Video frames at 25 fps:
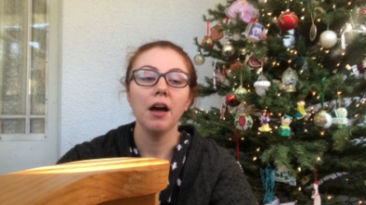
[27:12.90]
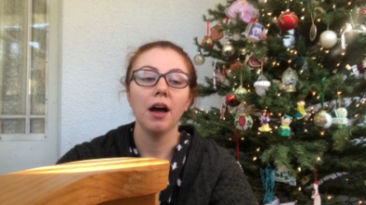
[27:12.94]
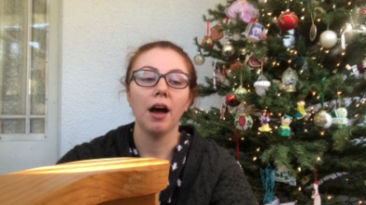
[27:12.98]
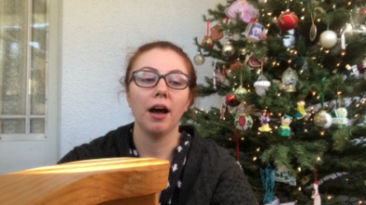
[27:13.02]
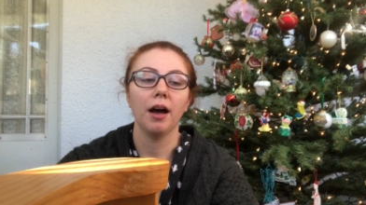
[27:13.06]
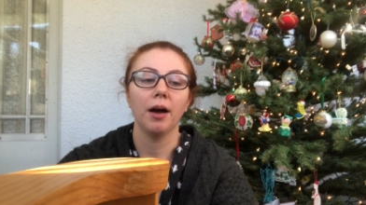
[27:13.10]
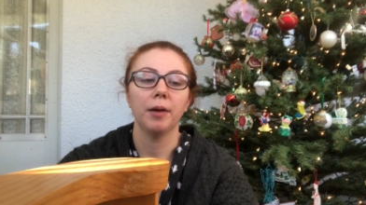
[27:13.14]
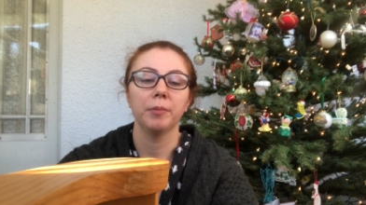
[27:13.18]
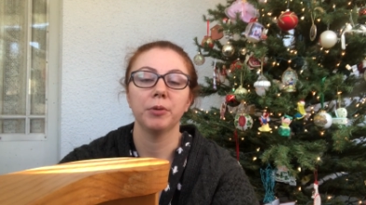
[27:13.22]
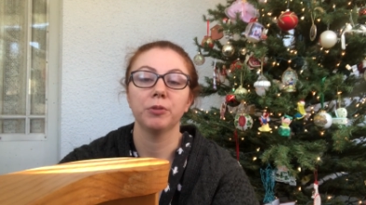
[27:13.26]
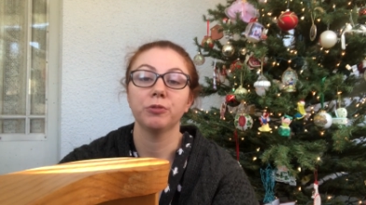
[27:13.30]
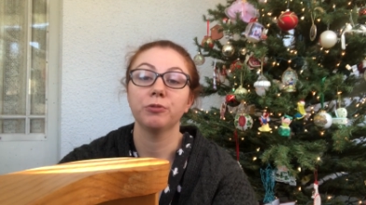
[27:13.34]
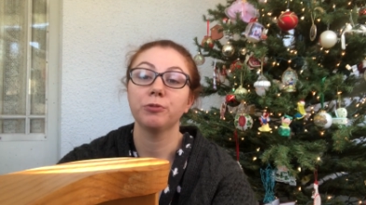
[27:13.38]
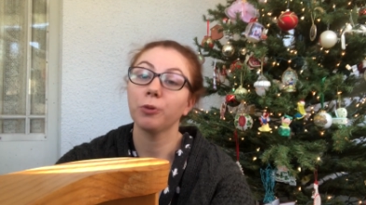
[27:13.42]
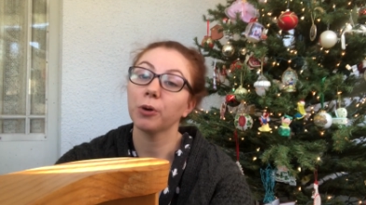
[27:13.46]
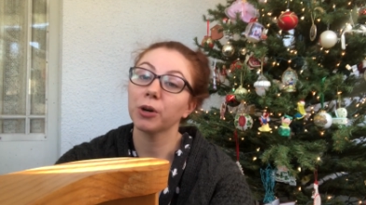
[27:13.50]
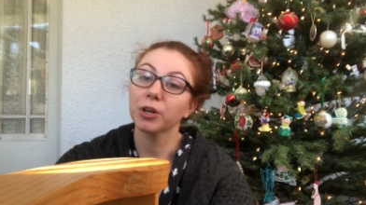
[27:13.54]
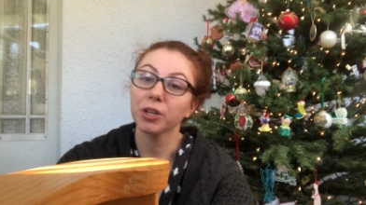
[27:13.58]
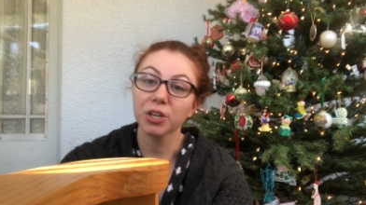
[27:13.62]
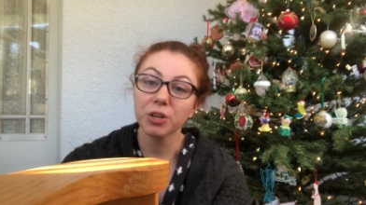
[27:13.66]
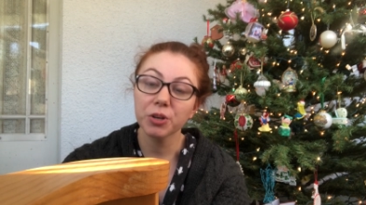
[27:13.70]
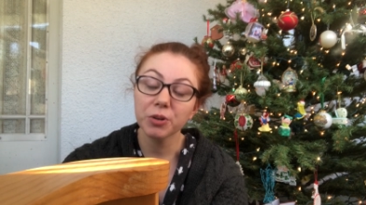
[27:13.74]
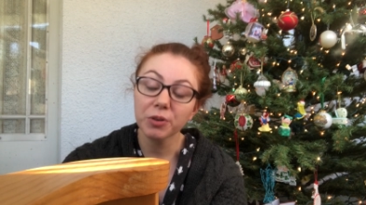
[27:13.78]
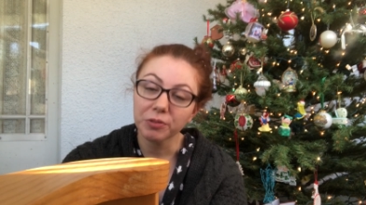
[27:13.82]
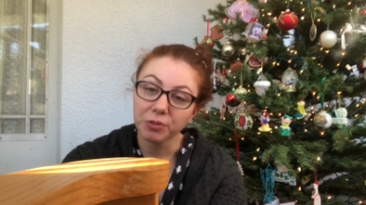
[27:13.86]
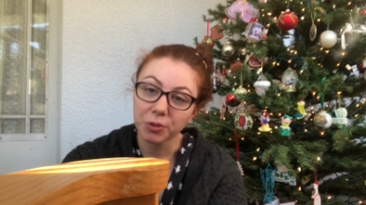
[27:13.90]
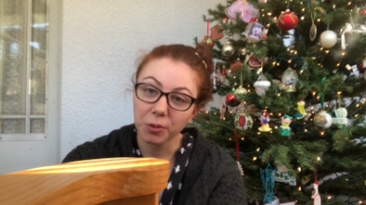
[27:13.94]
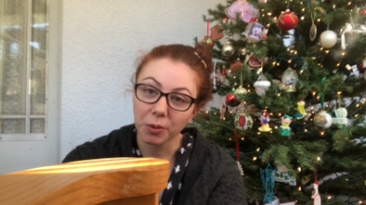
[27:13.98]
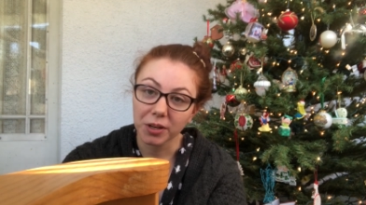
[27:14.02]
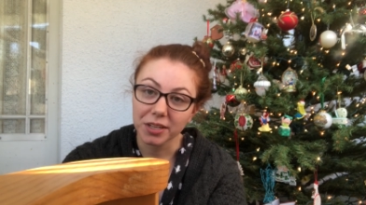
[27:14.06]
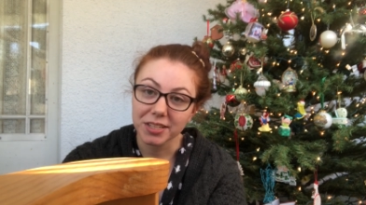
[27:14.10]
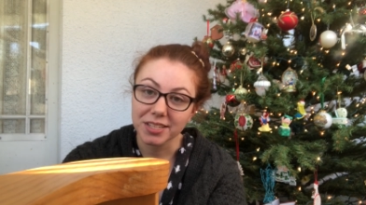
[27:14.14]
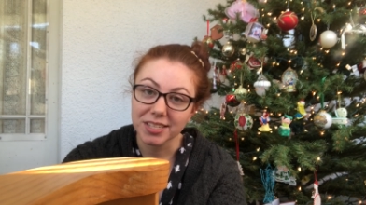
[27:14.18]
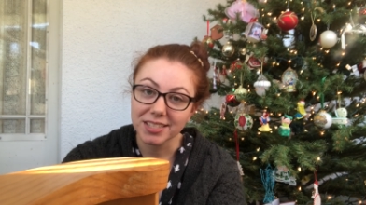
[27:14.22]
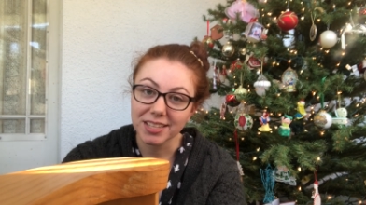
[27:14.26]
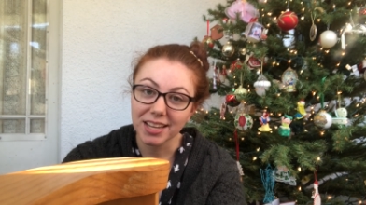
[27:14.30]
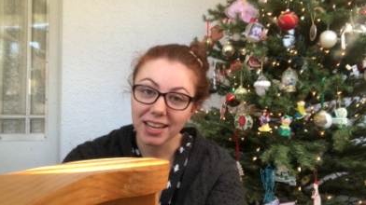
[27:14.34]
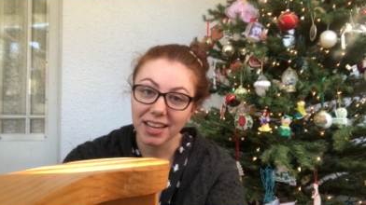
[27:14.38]
um, for you if you wanna
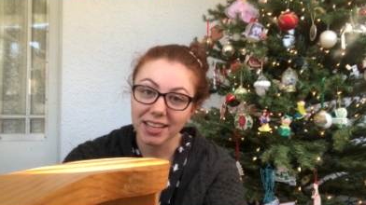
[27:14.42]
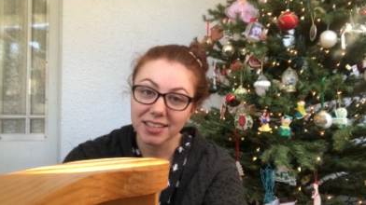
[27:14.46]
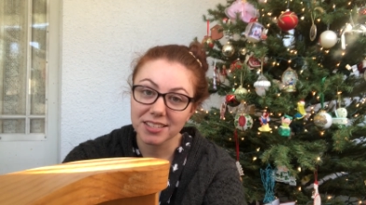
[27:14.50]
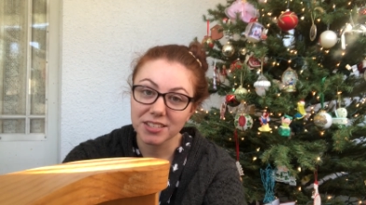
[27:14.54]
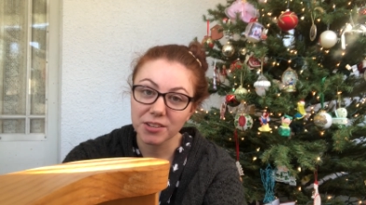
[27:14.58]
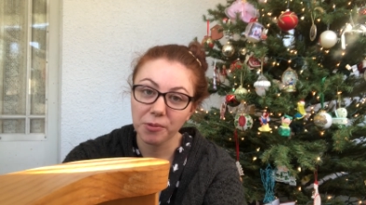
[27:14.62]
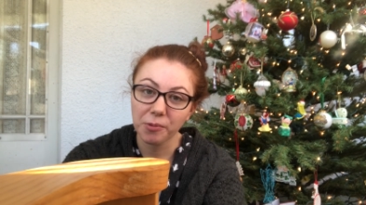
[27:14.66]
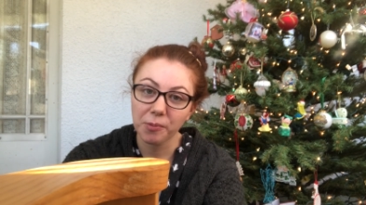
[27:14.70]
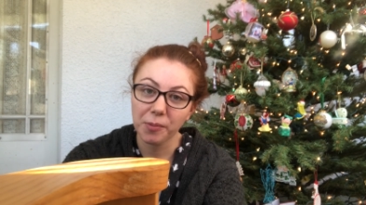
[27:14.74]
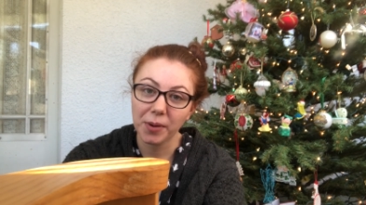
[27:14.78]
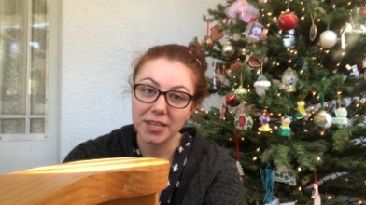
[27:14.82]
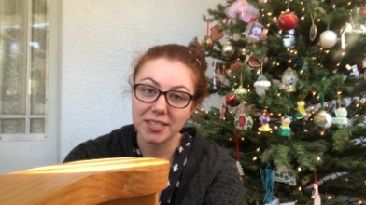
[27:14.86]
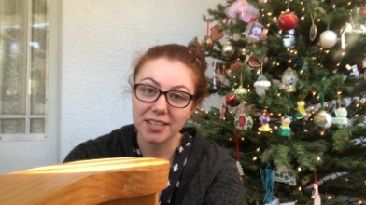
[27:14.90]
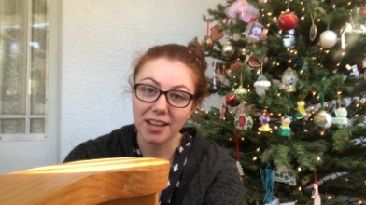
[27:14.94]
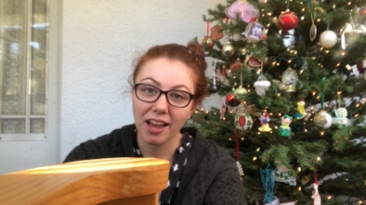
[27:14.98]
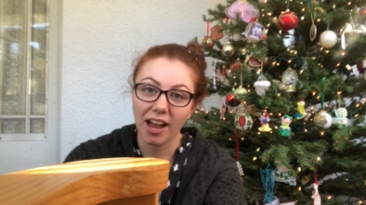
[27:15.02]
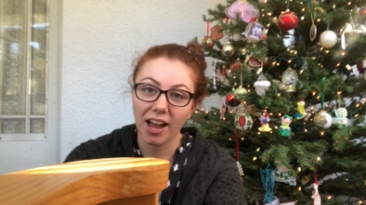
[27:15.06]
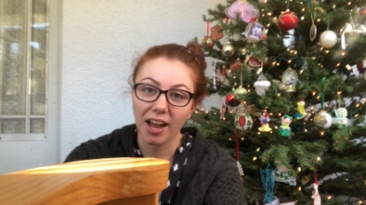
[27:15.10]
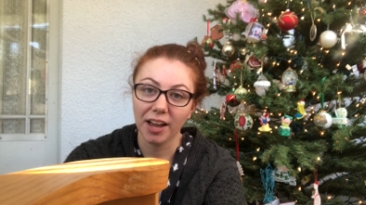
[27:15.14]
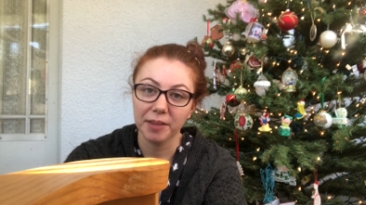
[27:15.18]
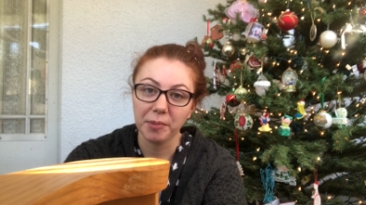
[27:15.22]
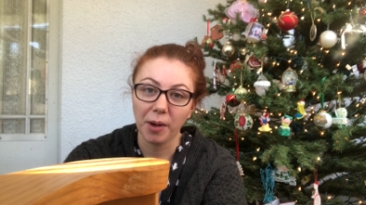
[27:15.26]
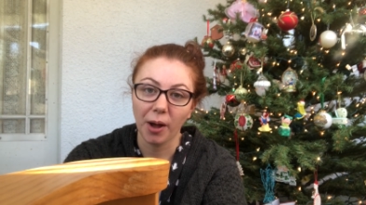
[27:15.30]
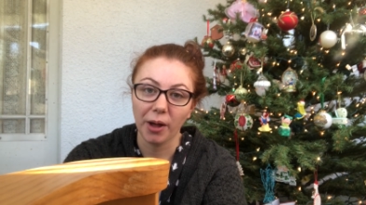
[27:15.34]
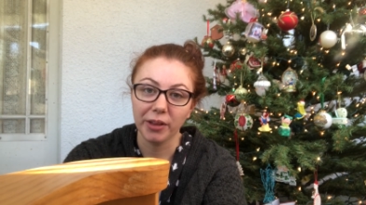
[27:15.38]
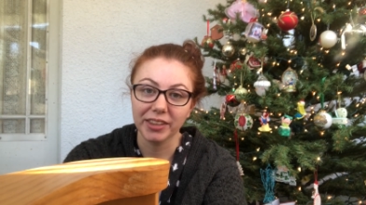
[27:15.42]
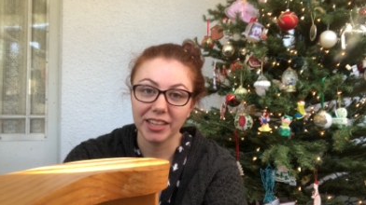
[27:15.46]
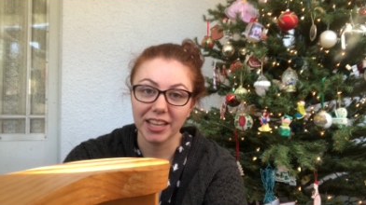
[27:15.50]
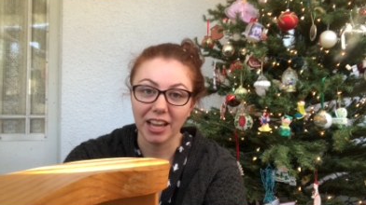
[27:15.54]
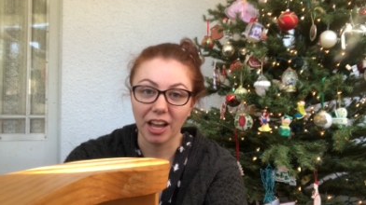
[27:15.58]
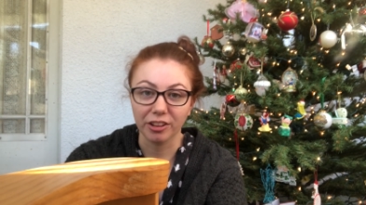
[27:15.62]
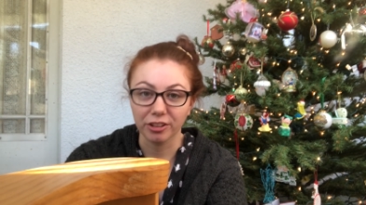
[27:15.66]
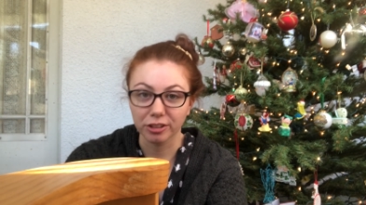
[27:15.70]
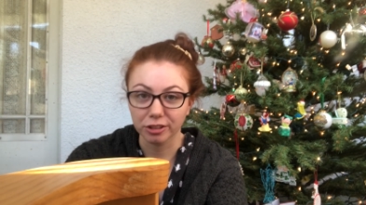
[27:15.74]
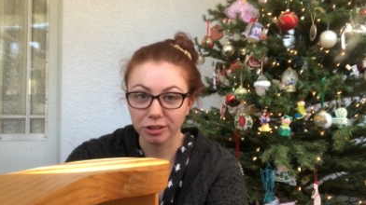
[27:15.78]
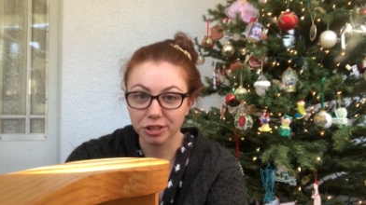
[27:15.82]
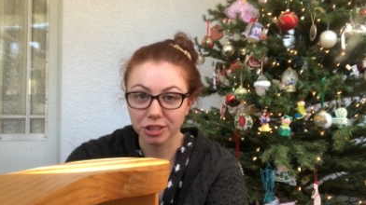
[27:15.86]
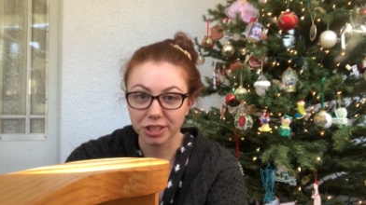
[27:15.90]
see some of my time on the
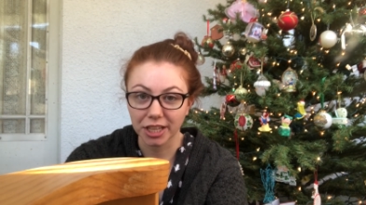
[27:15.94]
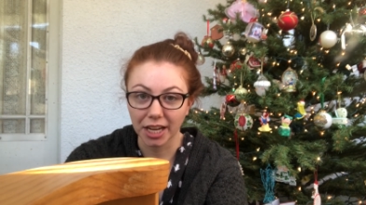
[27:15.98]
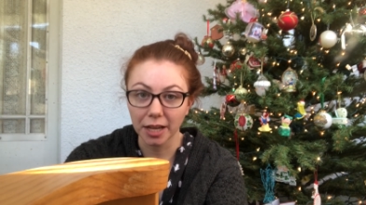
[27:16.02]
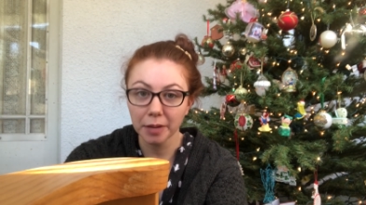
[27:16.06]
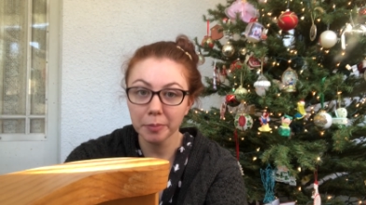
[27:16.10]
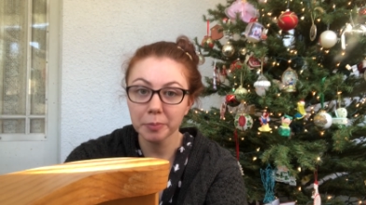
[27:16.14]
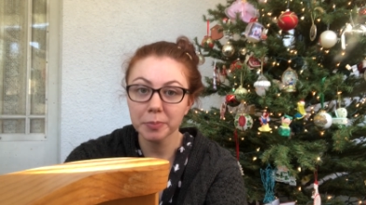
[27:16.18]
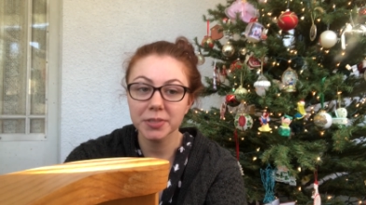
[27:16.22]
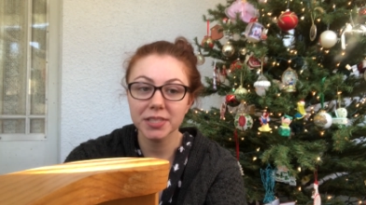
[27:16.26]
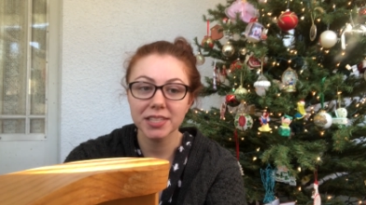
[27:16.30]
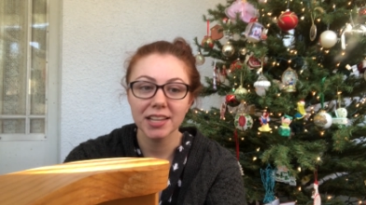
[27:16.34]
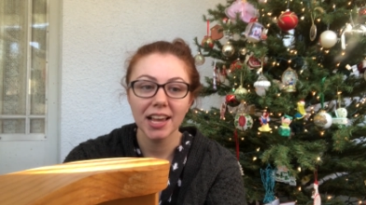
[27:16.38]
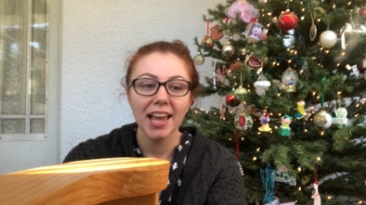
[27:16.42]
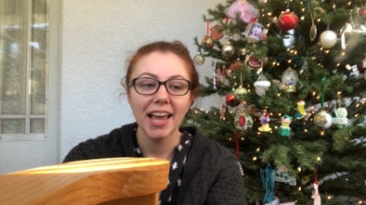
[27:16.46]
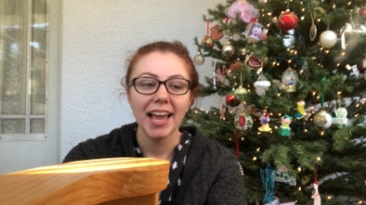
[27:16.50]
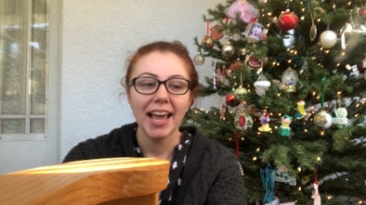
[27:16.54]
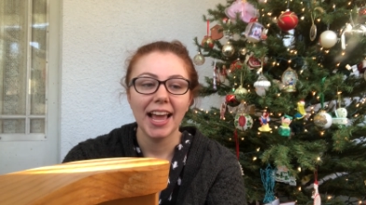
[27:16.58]
other ships.